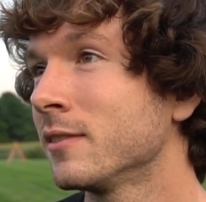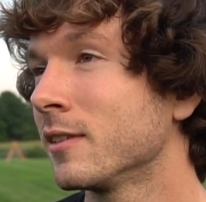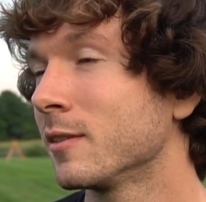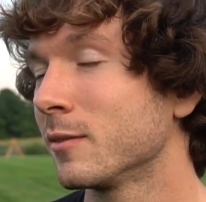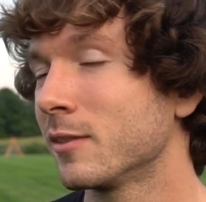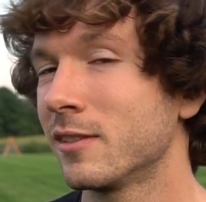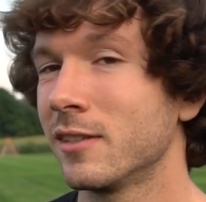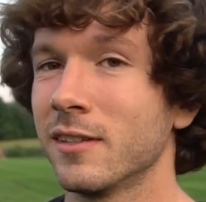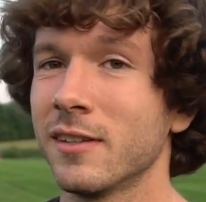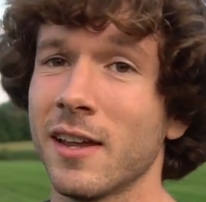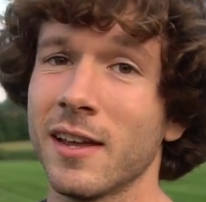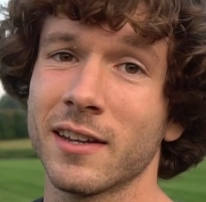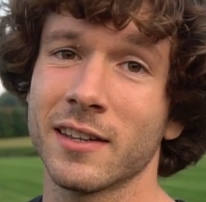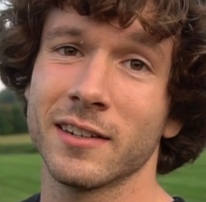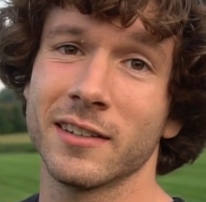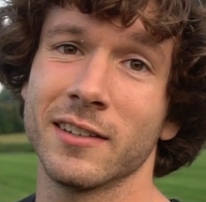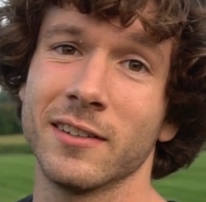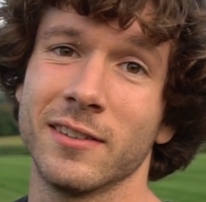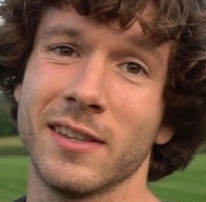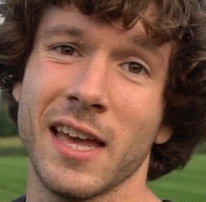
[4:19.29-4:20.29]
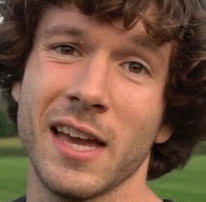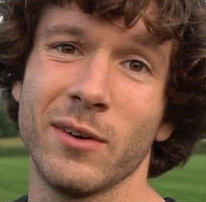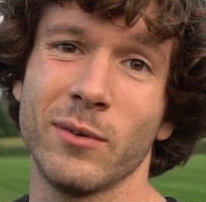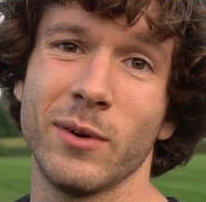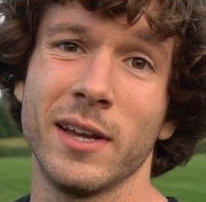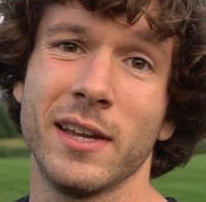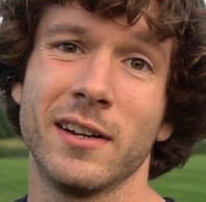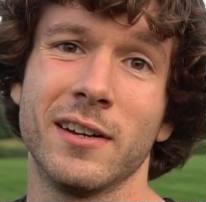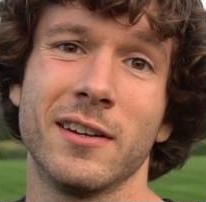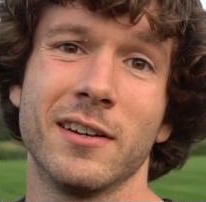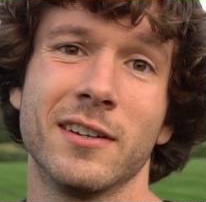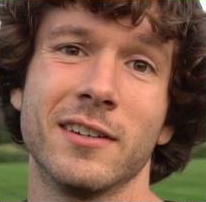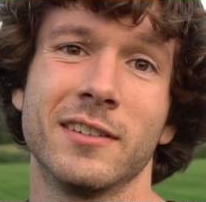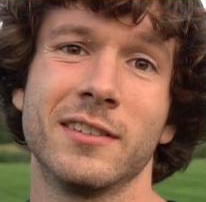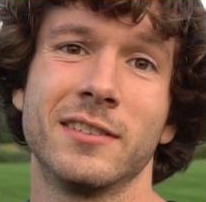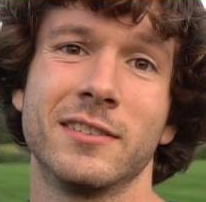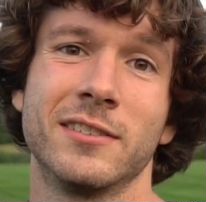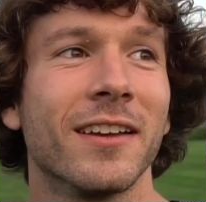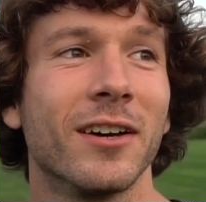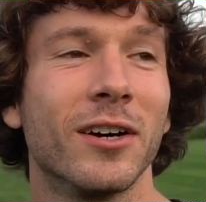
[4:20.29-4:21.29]
I'm still not gonna go that way at all.
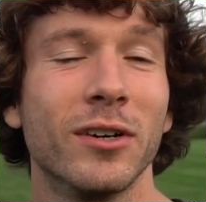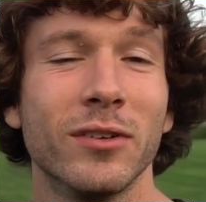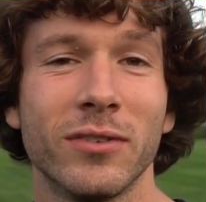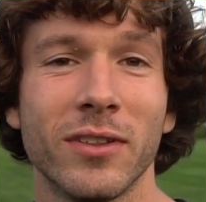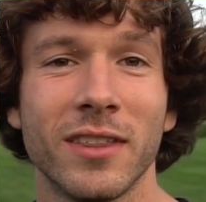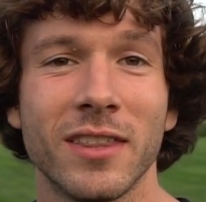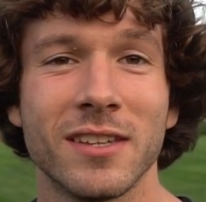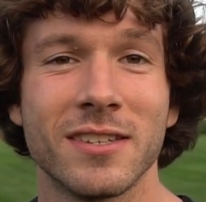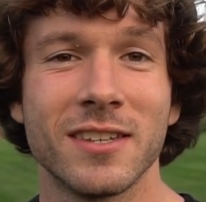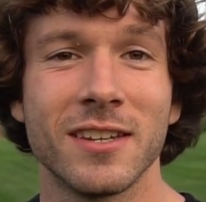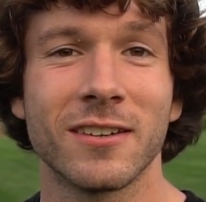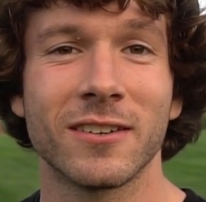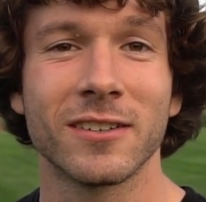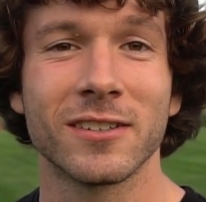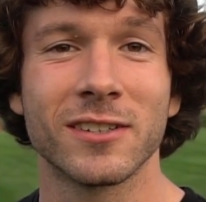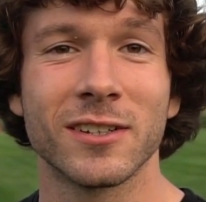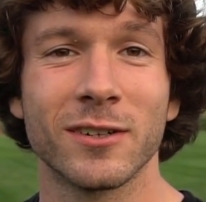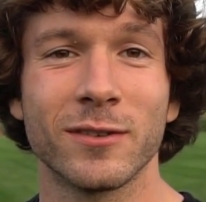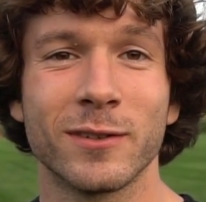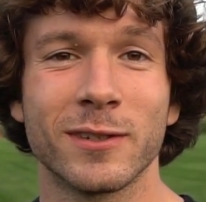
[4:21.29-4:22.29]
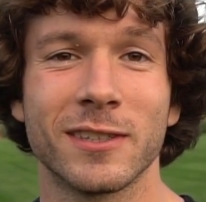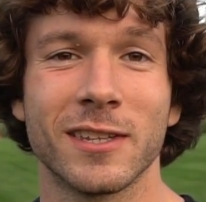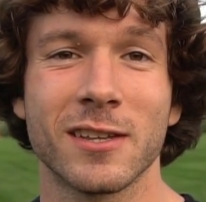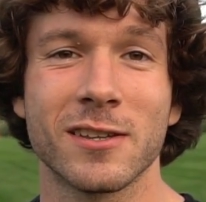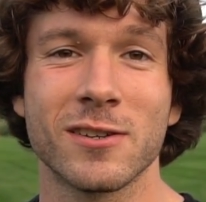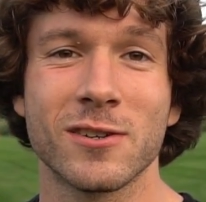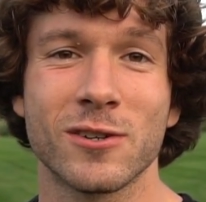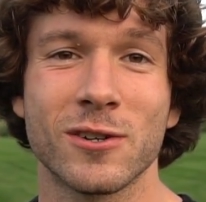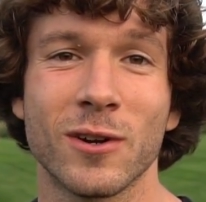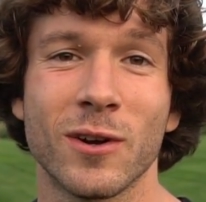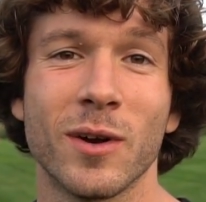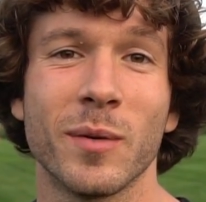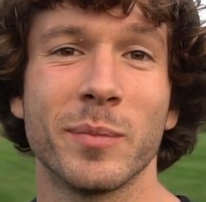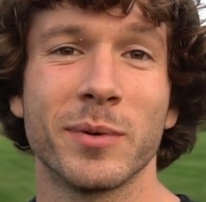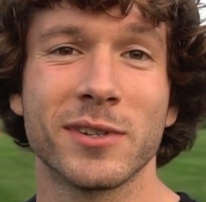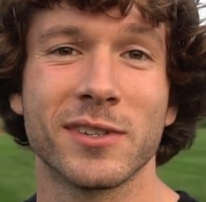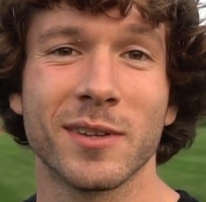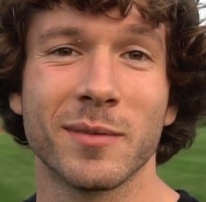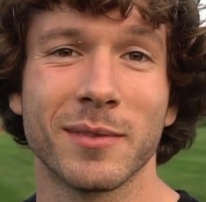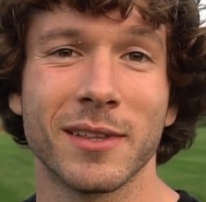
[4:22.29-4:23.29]
Hopefully the Secret Service doesn't show up
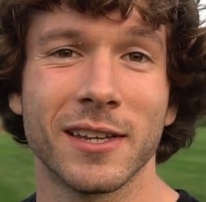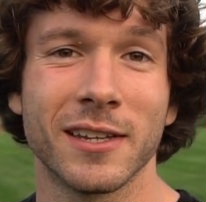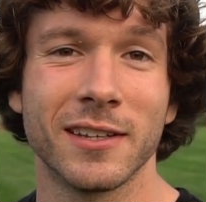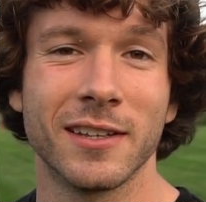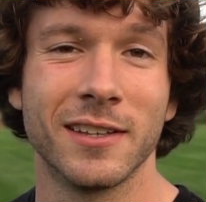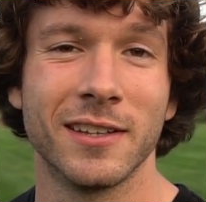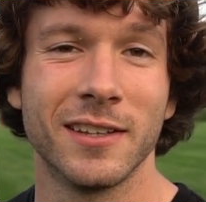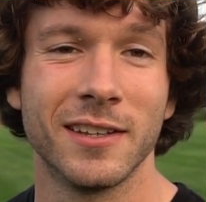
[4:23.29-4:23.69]
or something.